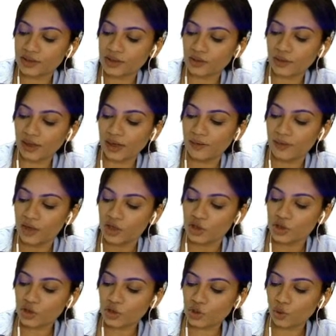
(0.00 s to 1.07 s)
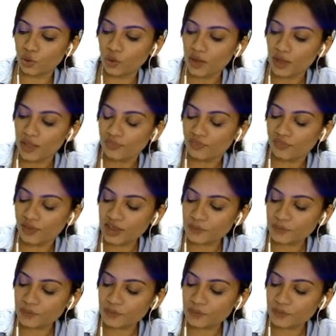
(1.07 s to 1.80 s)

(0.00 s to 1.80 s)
Okay, so this